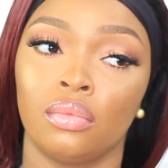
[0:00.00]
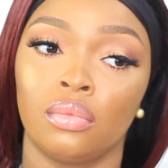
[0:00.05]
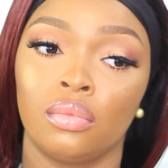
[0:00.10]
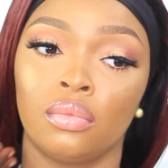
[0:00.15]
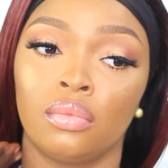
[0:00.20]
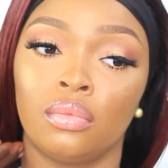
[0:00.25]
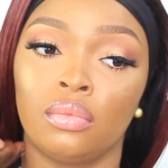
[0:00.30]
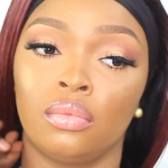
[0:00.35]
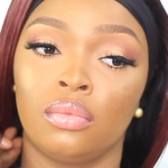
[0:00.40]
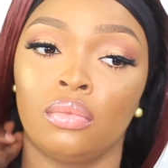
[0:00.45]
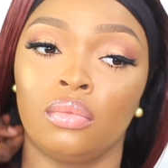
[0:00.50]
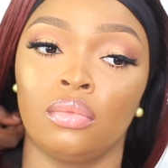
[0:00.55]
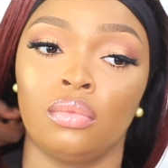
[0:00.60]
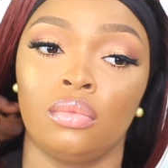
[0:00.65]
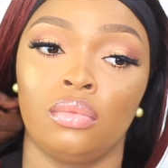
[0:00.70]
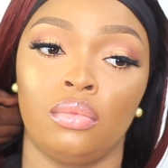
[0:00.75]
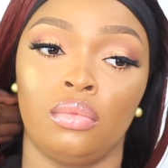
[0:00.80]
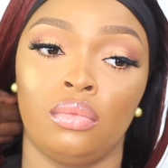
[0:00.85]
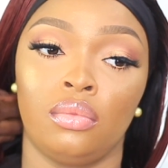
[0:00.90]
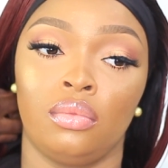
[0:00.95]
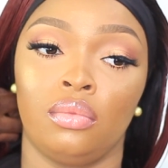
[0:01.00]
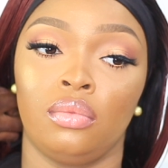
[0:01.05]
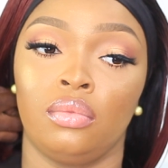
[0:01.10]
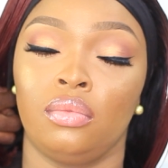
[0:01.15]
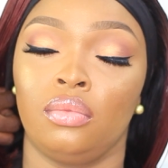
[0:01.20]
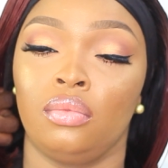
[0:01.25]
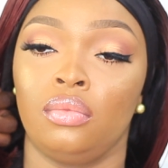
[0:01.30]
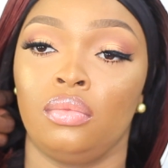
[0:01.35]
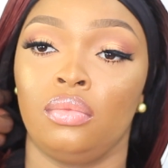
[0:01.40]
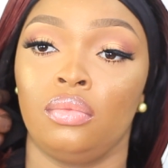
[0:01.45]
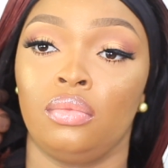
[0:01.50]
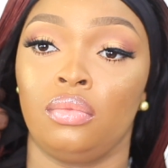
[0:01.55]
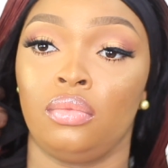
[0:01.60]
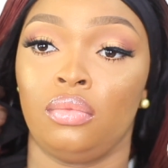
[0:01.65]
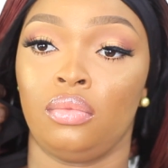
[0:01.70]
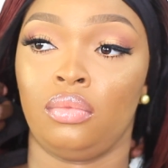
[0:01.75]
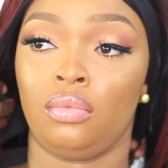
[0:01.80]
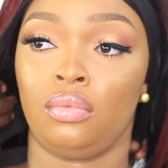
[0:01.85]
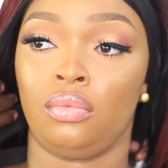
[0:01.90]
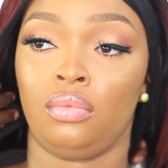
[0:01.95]

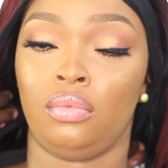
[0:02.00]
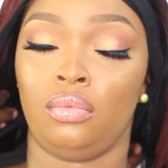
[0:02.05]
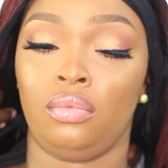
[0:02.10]
(silence)